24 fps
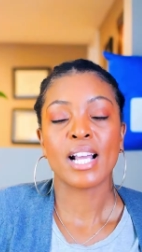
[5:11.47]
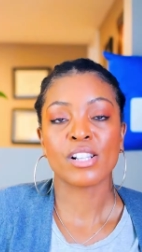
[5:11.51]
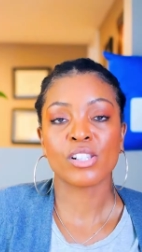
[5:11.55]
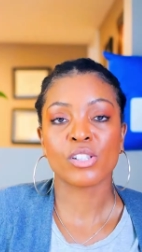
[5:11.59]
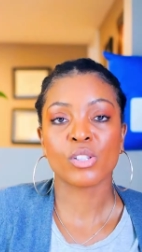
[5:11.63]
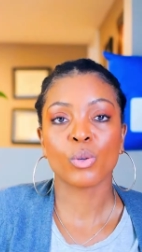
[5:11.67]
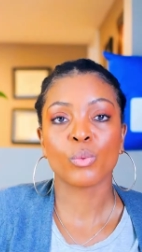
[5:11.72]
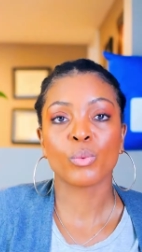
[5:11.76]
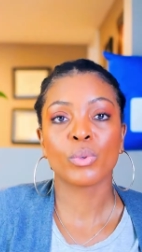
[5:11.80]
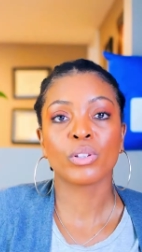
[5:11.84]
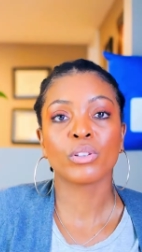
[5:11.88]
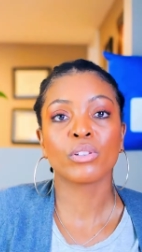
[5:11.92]
and
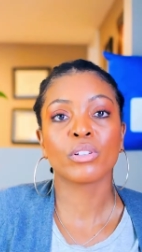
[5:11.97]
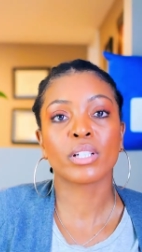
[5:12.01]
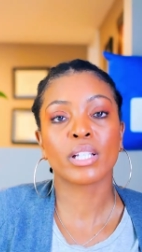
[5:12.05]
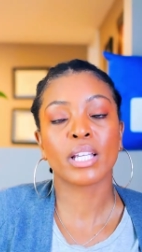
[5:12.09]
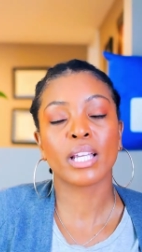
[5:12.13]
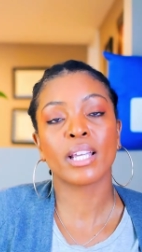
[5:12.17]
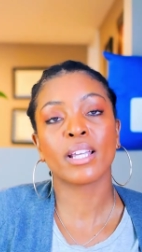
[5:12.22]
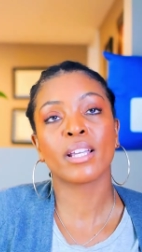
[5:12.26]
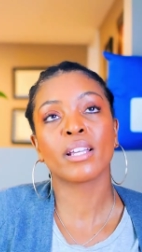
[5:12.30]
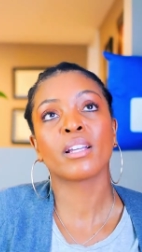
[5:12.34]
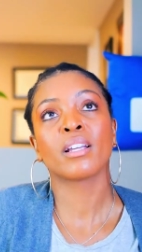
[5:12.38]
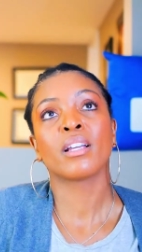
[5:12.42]
so we're
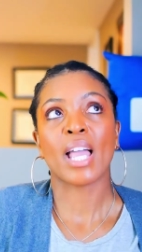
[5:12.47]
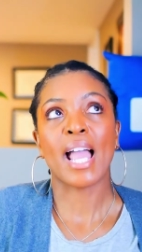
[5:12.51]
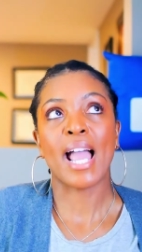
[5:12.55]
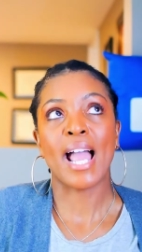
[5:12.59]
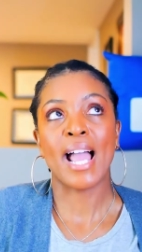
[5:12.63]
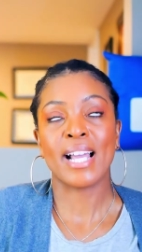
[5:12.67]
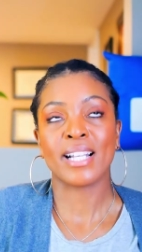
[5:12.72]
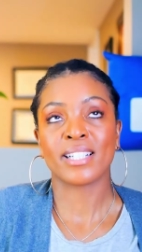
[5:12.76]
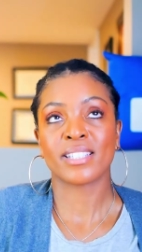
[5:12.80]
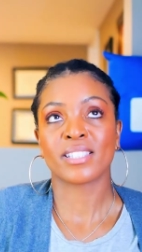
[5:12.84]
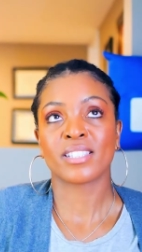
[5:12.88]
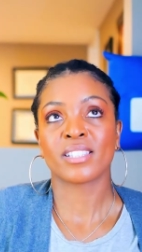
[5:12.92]
looking
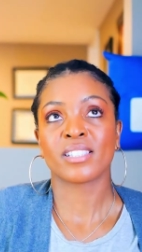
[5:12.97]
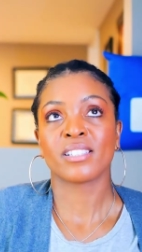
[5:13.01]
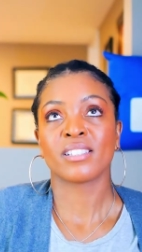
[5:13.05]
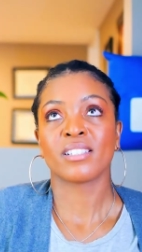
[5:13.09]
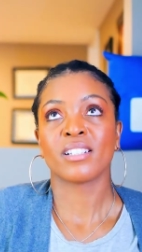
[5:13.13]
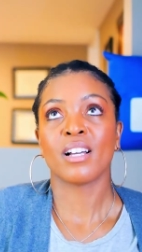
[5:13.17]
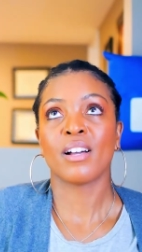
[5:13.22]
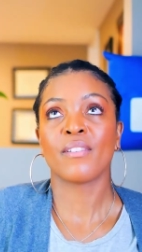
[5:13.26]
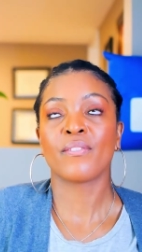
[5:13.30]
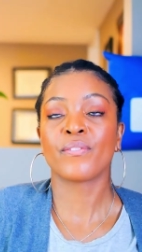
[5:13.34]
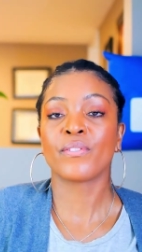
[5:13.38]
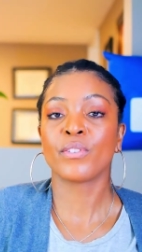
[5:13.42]
at
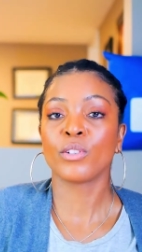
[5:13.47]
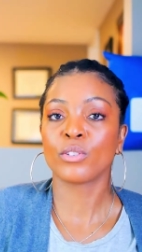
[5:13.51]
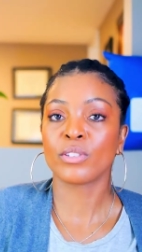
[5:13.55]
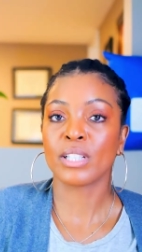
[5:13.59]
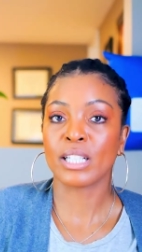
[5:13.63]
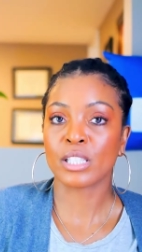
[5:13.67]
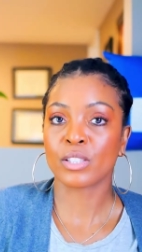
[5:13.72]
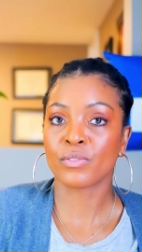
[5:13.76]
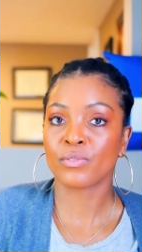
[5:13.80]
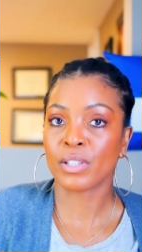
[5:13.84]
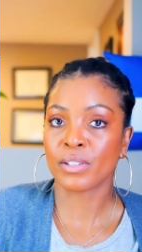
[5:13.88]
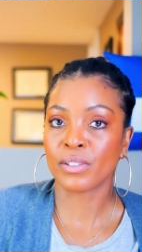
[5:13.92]
a field
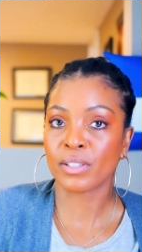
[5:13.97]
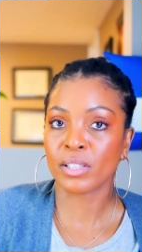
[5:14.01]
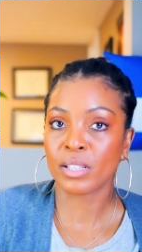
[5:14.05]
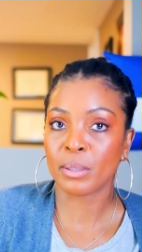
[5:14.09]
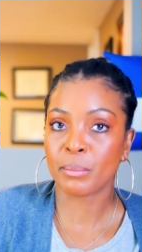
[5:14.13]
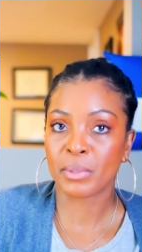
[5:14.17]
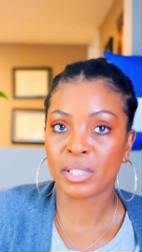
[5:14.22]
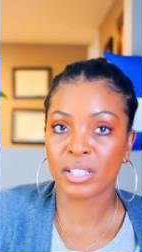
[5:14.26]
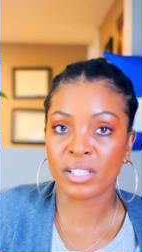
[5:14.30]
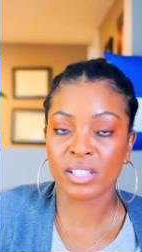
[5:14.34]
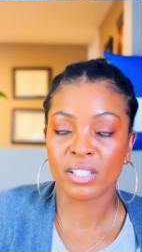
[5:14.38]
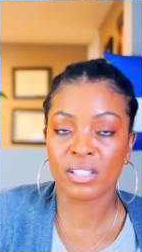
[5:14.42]
that's very
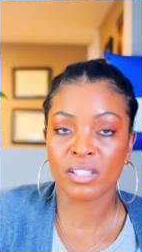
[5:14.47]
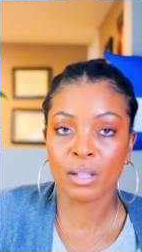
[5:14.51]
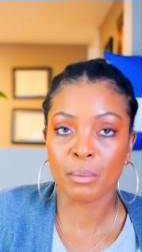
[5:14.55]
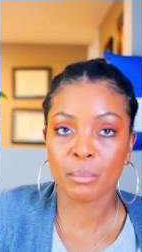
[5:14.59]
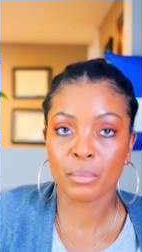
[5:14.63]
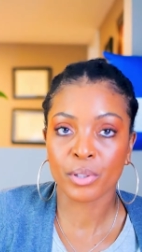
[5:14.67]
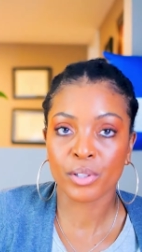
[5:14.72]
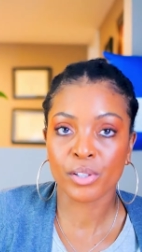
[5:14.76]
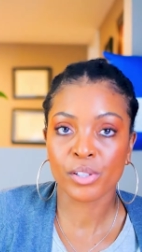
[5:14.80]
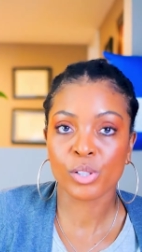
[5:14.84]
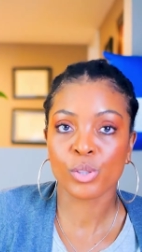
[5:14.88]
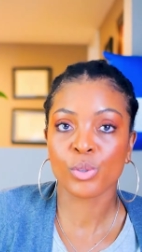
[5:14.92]
limited in
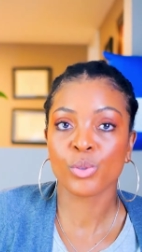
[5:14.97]
numbers.